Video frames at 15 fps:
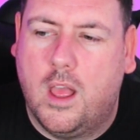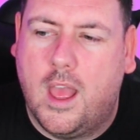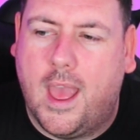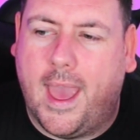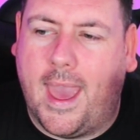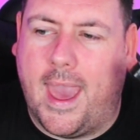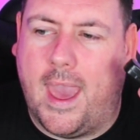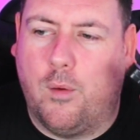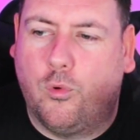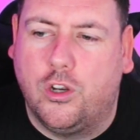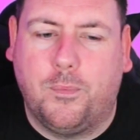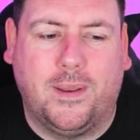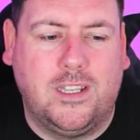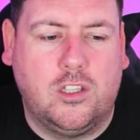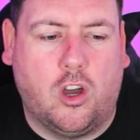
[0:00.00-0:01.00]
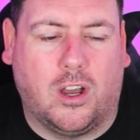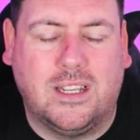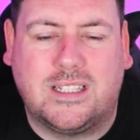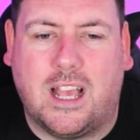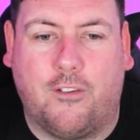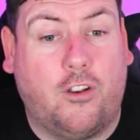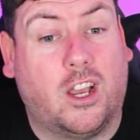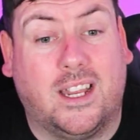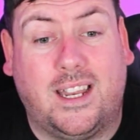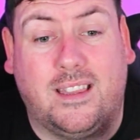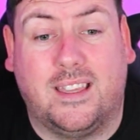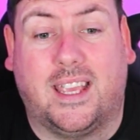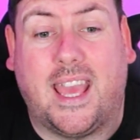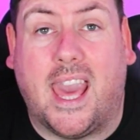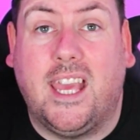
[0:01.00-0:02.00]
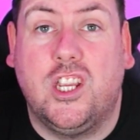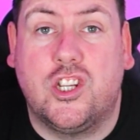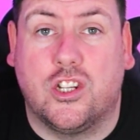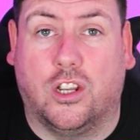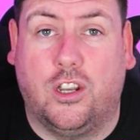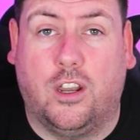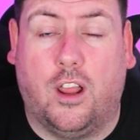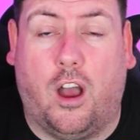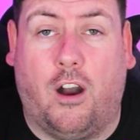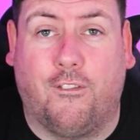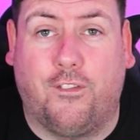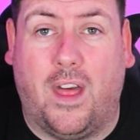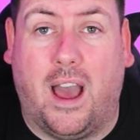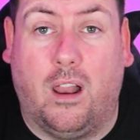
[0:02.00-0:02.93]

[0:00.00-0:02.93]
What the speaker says: It would have been nice to have like an indication of that,